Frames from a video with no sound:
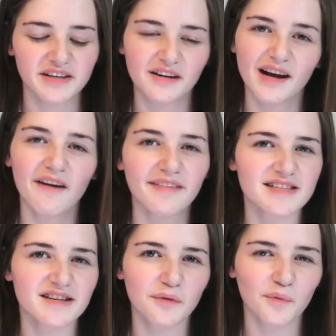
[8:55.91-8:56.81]
I don't know how
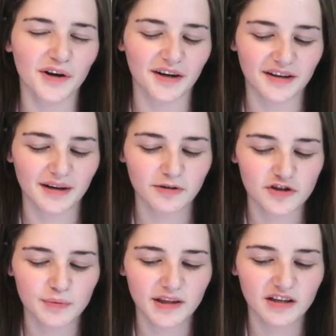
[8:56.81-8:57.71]
that's going to work. I'm
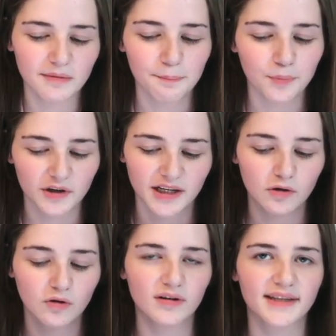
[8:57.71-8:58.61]
not sure whether you can book it
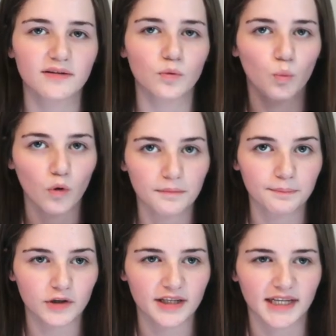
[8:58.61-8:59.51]
all in one
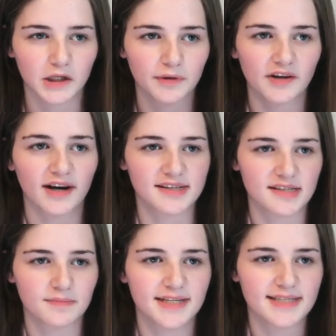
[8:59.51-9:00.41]
booking or whether it
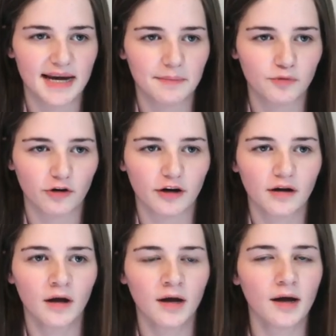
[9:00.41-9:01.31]
has to be
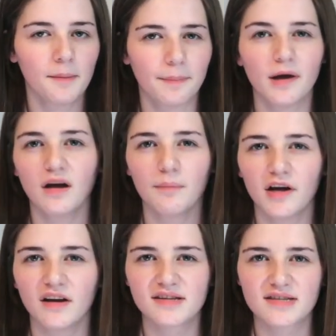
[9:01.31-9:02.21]
separate per
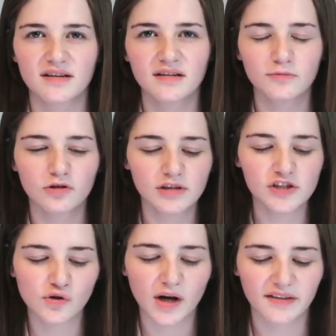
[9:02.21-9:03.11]
person. I'm not really
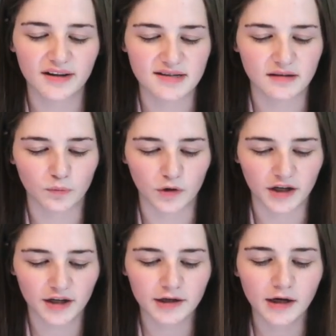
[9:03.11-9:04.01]
sure how that's going to
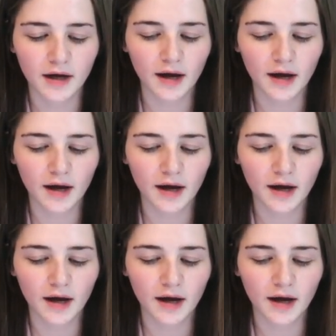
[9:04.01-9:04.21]
work.